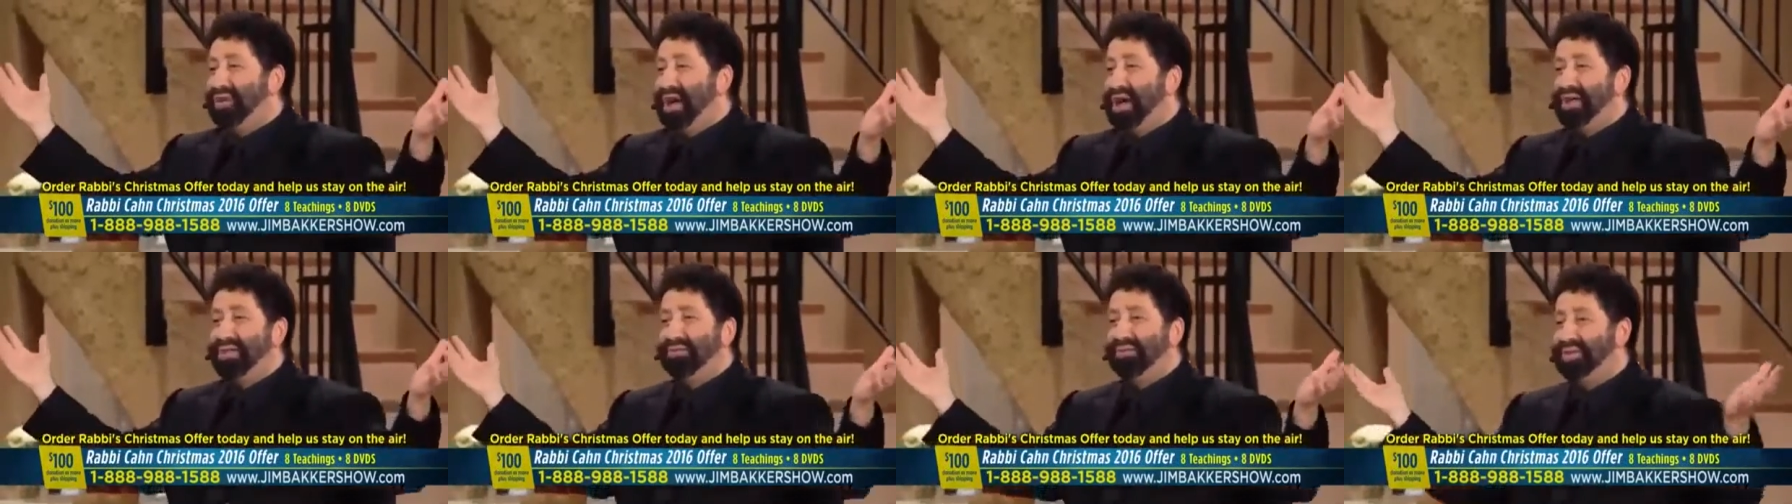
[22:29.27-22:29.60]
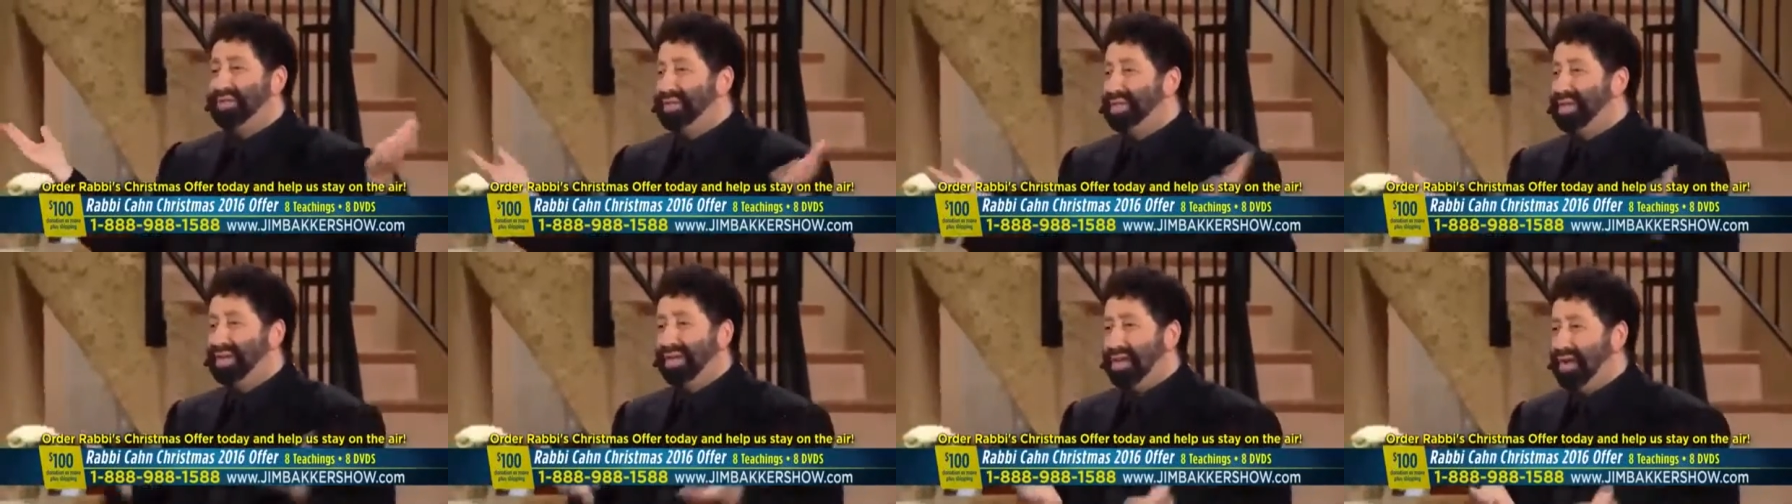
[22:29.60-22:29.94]
father
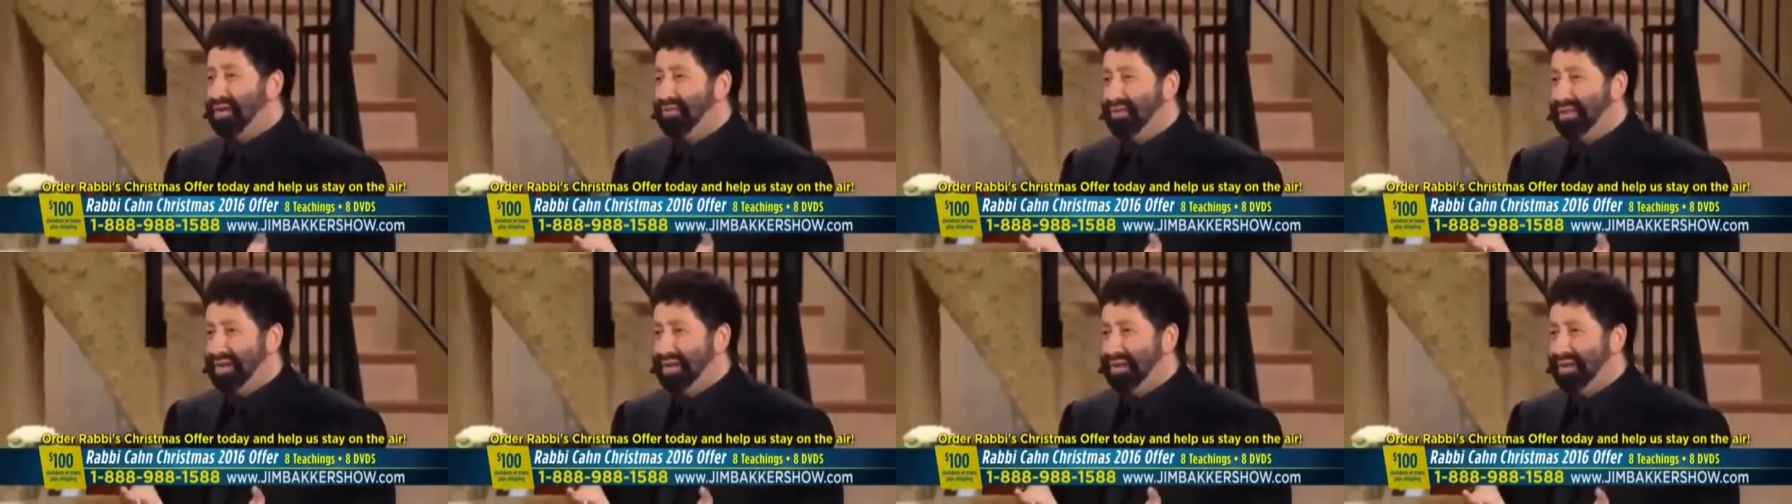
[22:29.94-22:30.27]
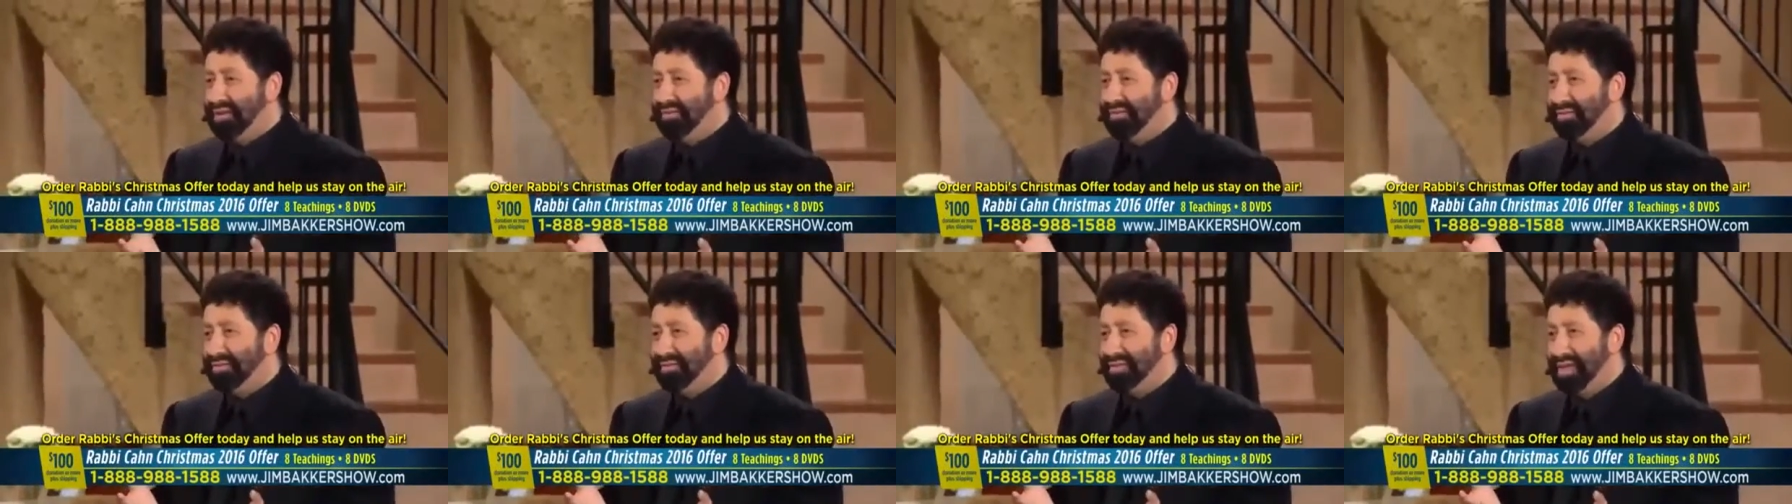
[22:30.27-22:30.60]
is in a covenant,
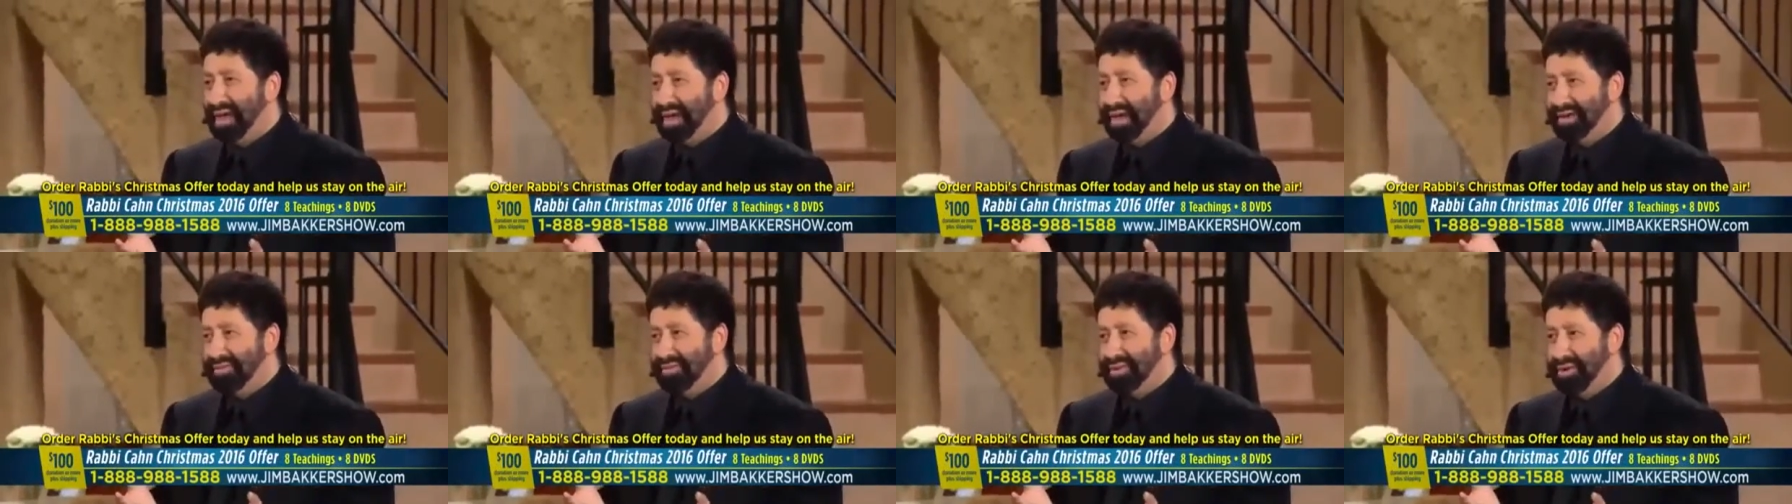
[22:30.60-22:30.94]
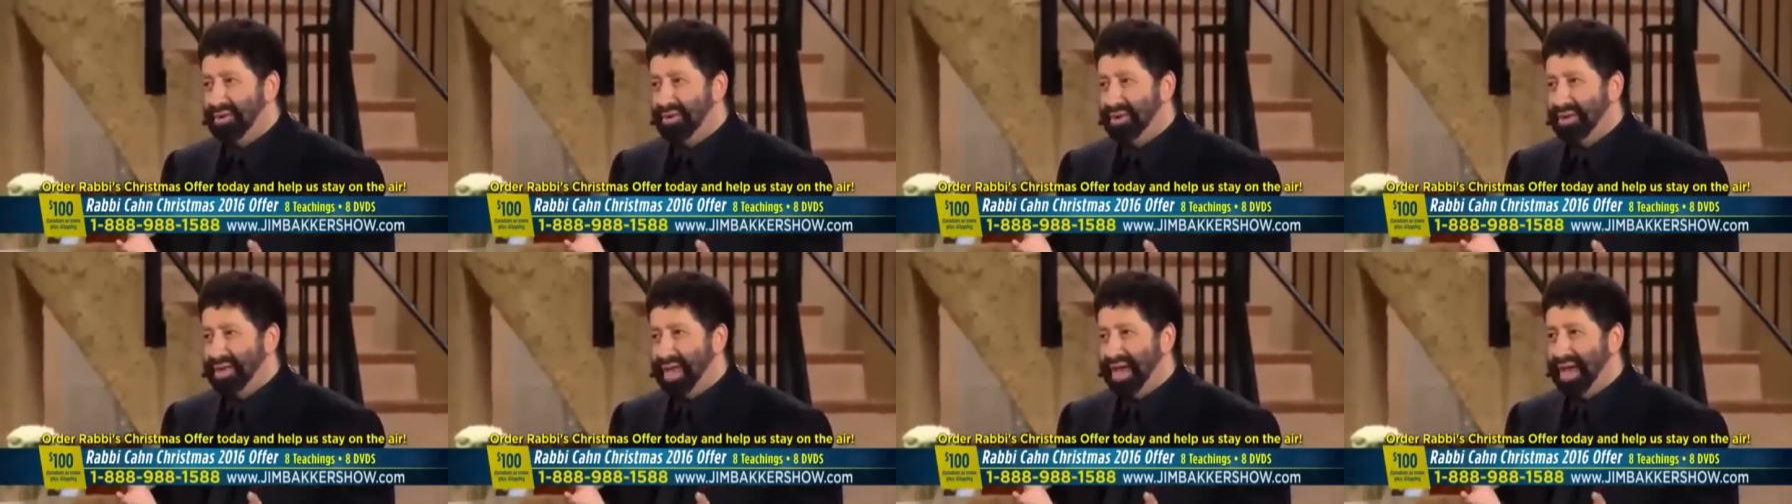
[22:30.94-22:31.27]
not even
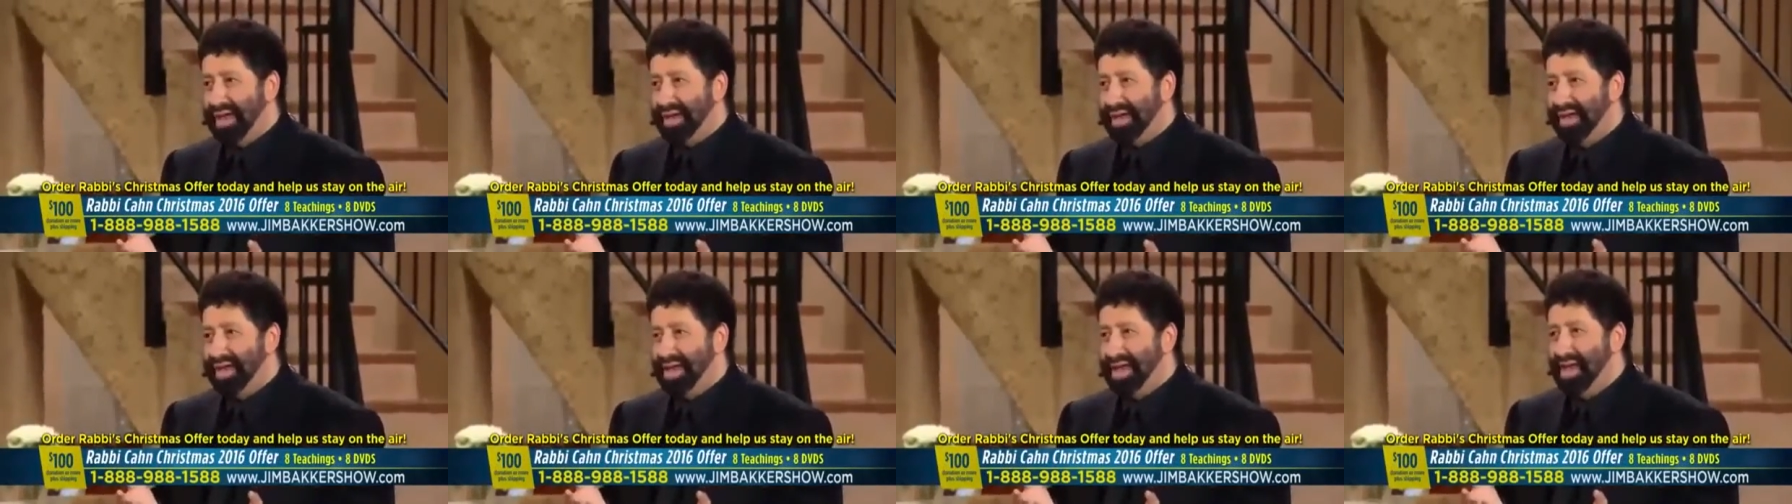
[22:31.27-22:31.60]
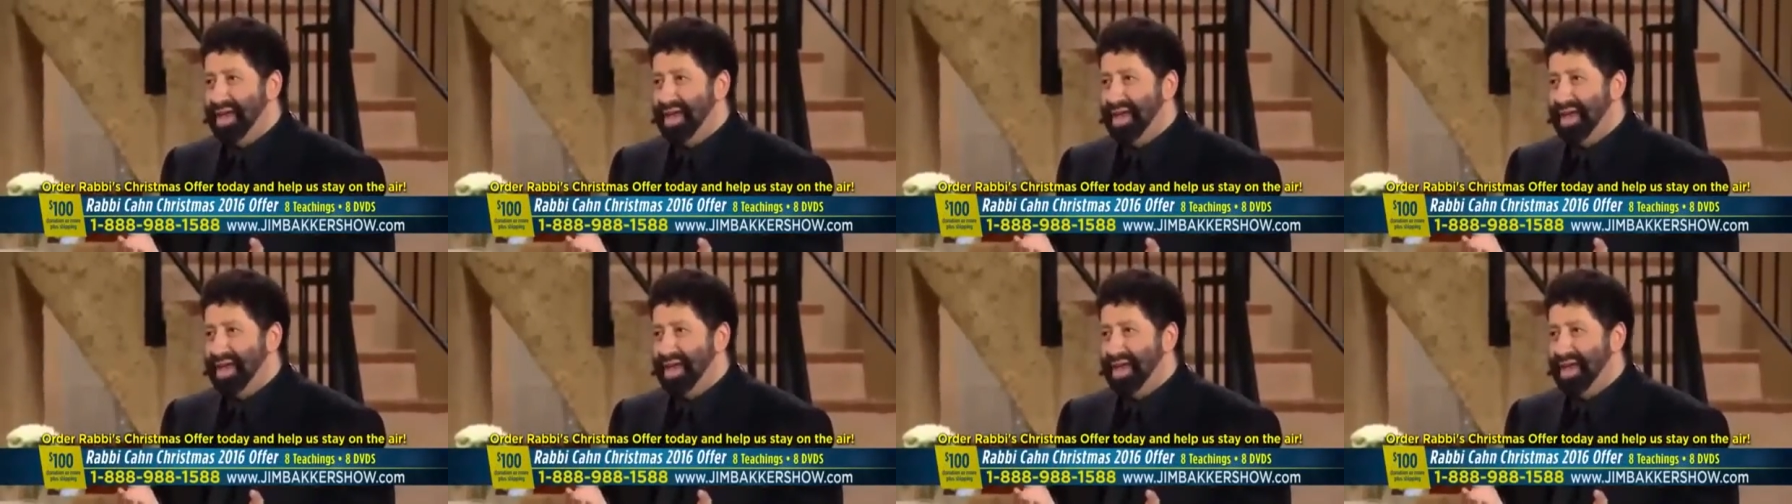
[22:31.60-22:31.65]
knowing that.